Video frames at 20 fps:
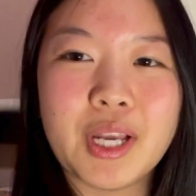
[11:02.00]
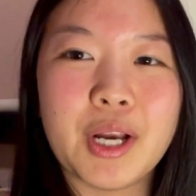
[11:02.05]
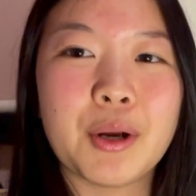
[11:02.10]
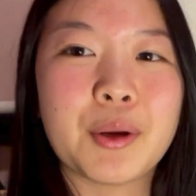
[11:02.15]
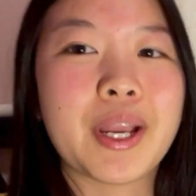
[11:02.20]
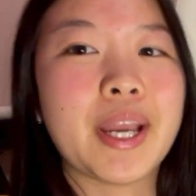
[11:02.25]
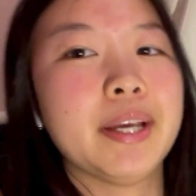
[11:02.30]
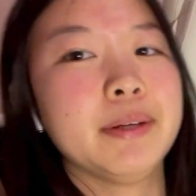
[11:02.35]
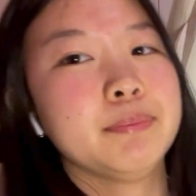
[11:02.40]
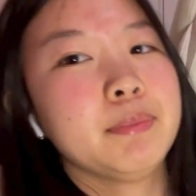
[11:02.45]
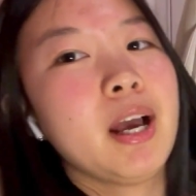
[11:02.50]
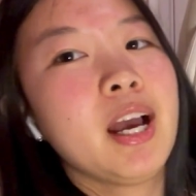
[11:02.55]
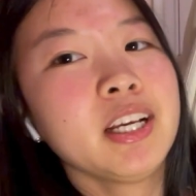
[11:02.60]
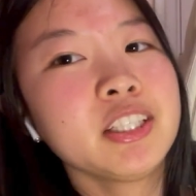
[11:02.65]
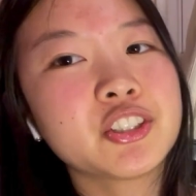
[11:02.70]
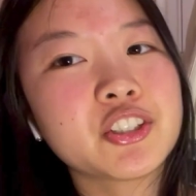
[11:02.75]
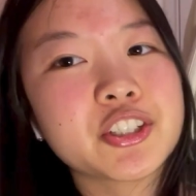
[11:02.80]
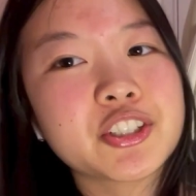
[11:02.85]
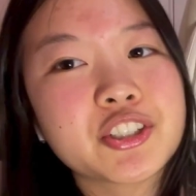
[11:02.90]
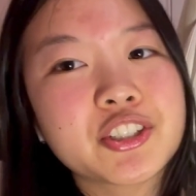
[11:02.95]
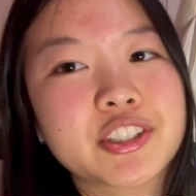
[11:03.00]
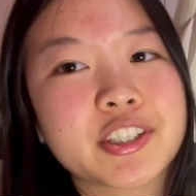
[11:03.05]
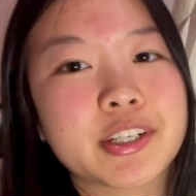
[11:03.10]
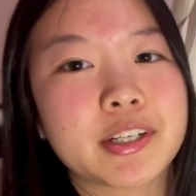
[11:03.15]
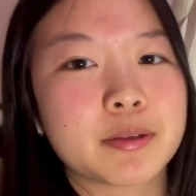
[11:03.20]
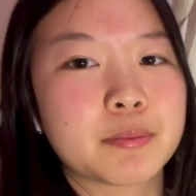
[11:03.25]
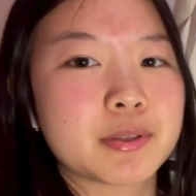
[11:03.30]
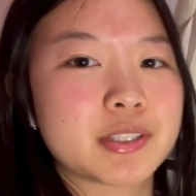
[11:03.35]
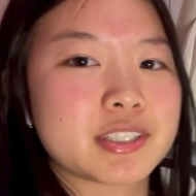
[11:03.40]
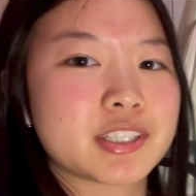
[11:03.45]
Okay, I changed
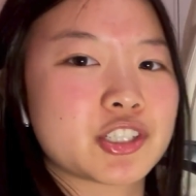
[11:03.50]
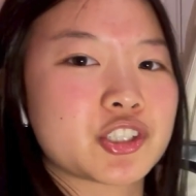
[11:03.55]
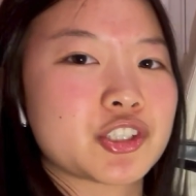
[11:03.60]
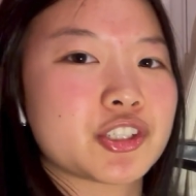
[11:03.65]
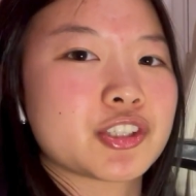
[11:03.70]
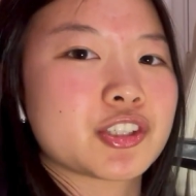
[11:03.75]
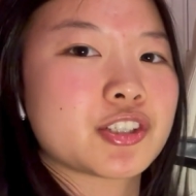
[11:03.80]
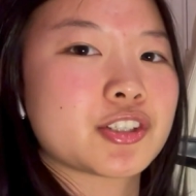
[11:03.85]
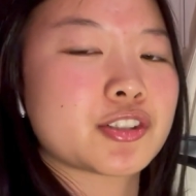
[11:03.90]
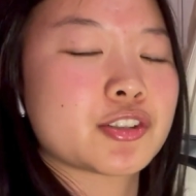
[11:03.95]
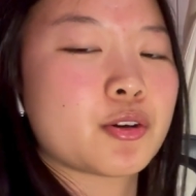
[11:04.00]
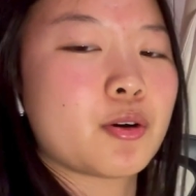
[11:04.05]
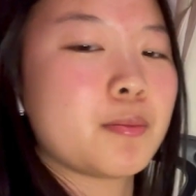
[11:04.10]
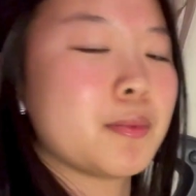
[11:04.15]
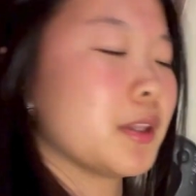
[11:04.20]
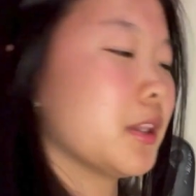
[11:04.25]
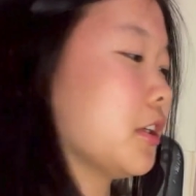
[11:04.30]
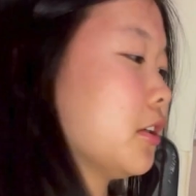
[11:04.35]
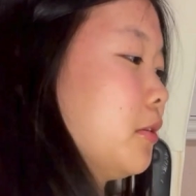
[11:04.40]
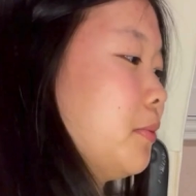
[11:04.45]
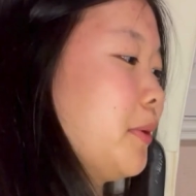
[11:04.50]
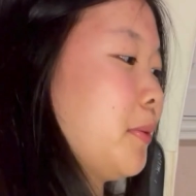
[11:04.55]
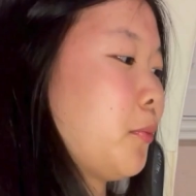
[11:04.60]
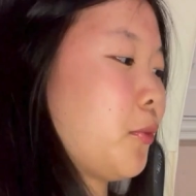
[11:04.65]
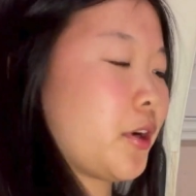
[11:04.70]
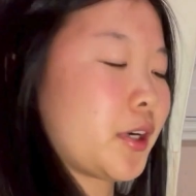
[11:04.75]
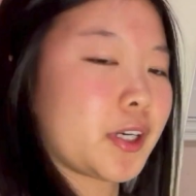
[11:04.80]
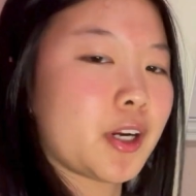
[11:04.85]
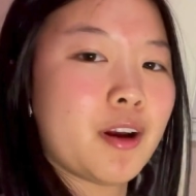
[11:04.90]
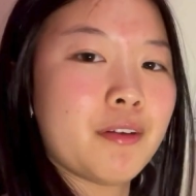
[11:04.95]
sitting positions so I'm a little bit
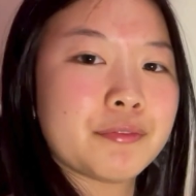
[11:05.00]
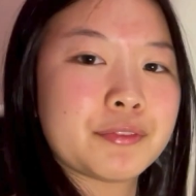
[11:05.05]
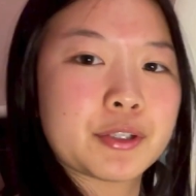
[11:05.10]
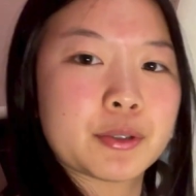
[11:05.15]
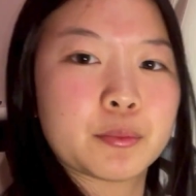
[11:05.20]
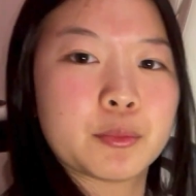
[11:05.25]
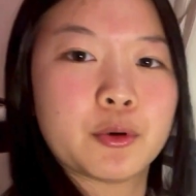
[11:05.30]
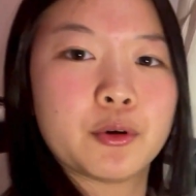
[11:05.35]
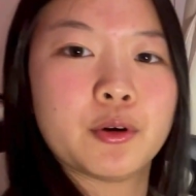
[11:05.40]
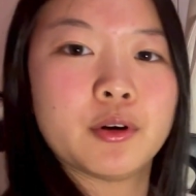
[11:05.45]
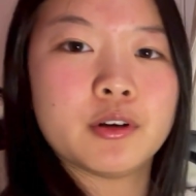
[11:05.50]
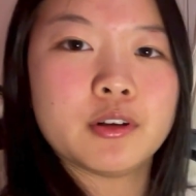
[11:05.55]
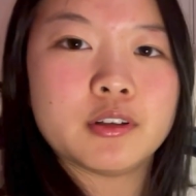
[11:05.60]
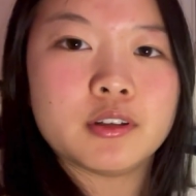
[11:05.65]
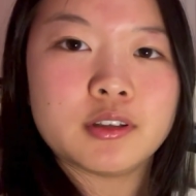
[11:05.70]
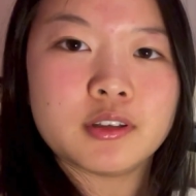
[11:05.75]
more comfortable.